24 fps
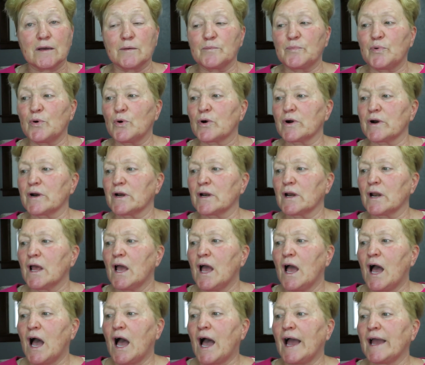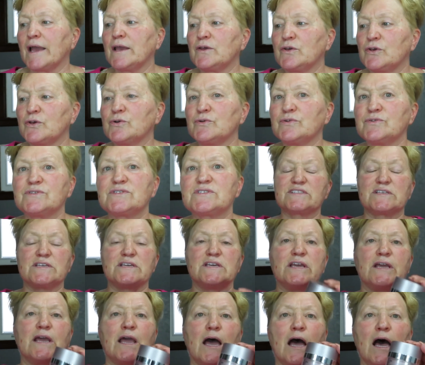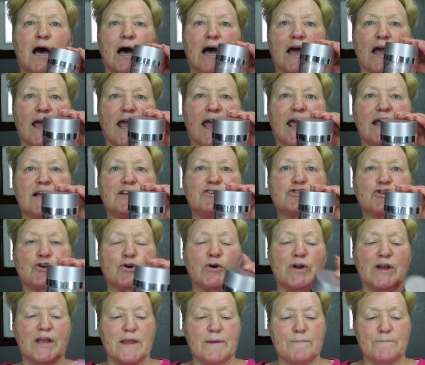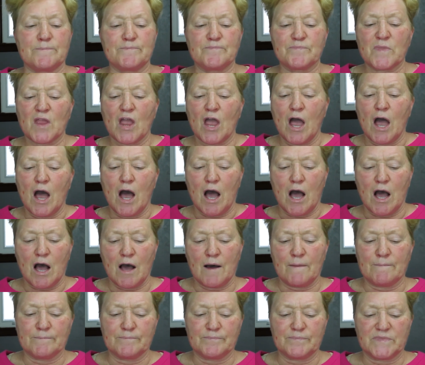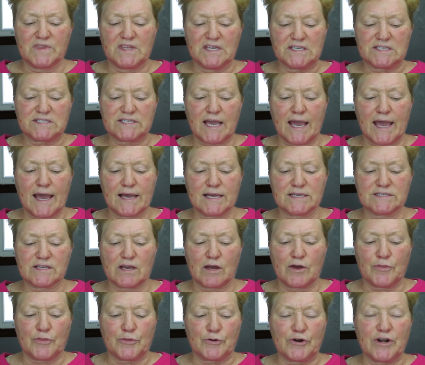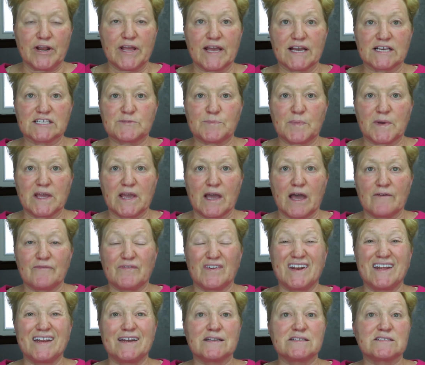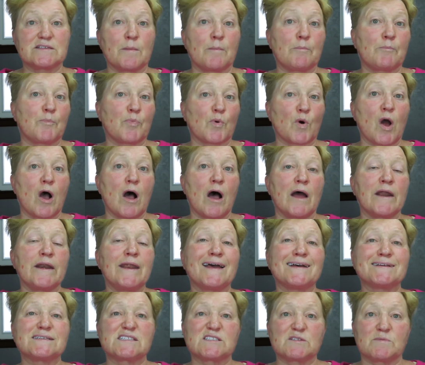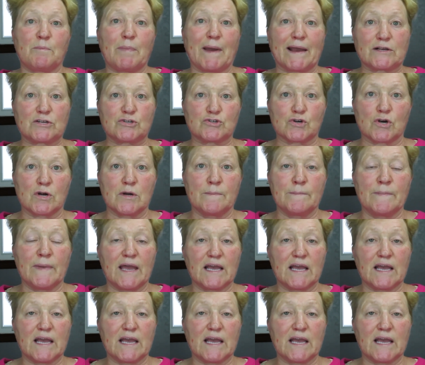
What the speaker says: important. I use the age cream. This has a 30 SPF, and it is a broad spectrum